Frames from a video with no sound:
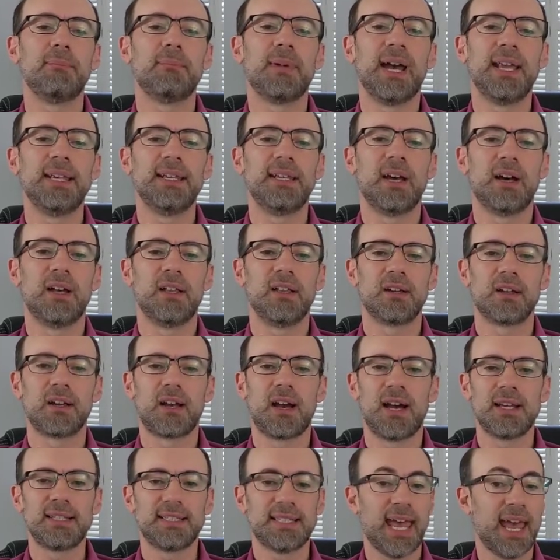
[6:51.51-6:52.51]
my dollar
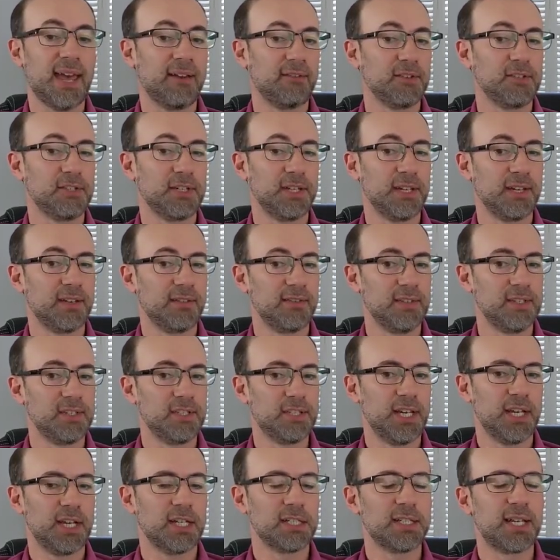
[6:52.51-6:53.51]
cost averaging of the
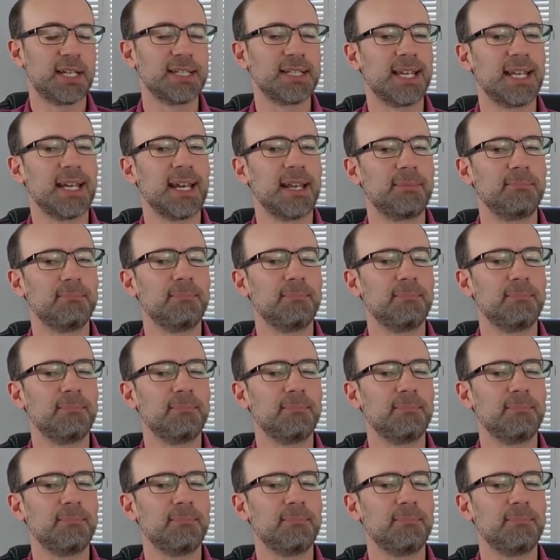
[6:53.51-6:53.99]
shares, because again,